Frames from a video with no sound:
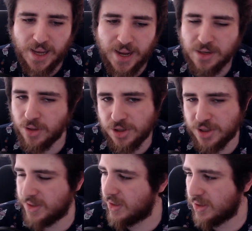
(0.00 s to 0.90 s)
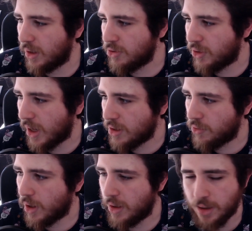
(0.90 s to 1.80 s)
And you can just install
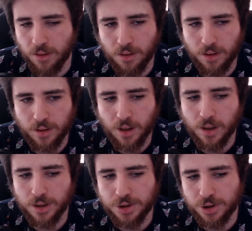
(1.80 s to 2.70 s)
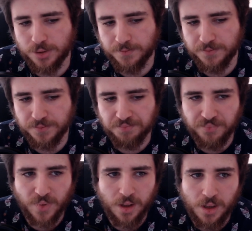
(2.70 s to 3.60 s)
UKUI on Arch.
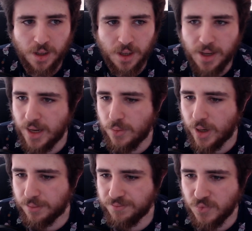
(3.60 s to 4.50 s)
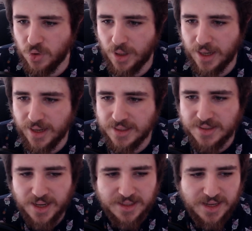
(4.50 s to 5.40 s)
Anyway, do you like, guys,
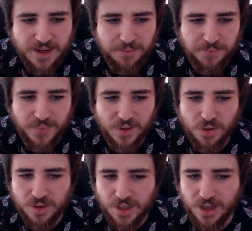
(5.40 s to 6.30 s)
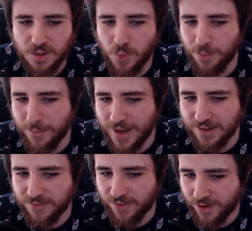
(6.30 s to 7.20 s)
the idea? Do you think it will make
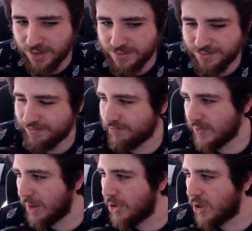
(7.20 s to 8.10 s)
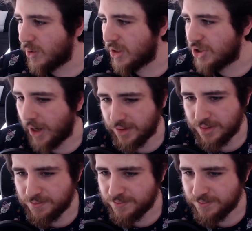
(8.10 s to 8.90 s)
it far? Let me know in the chat.